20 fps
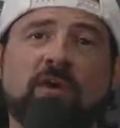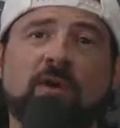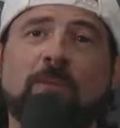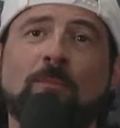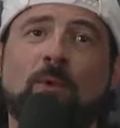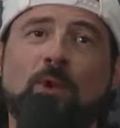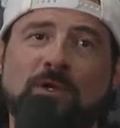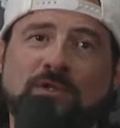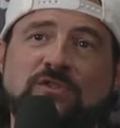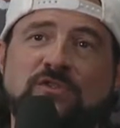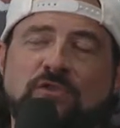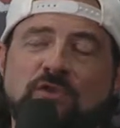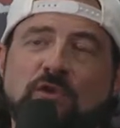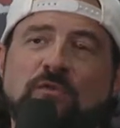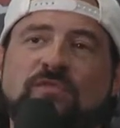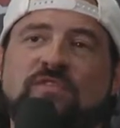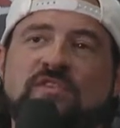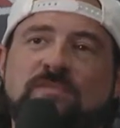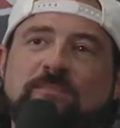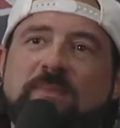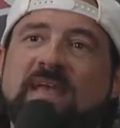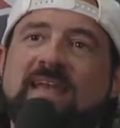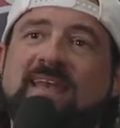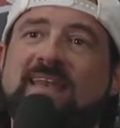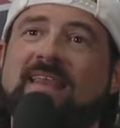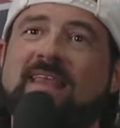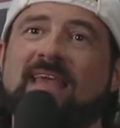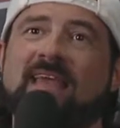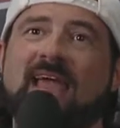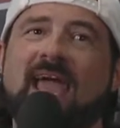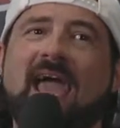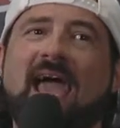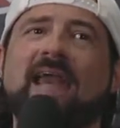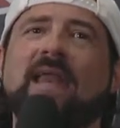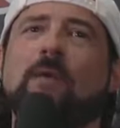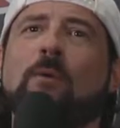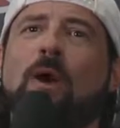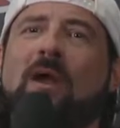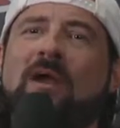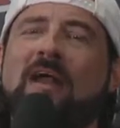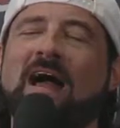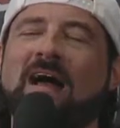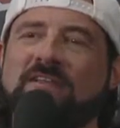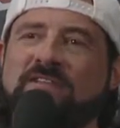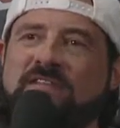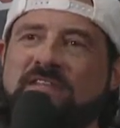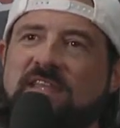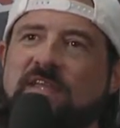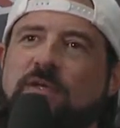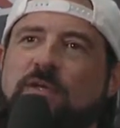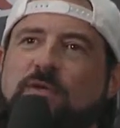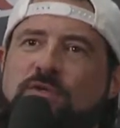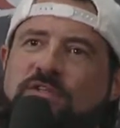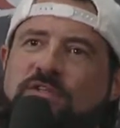hear more truth spit anywhere else than you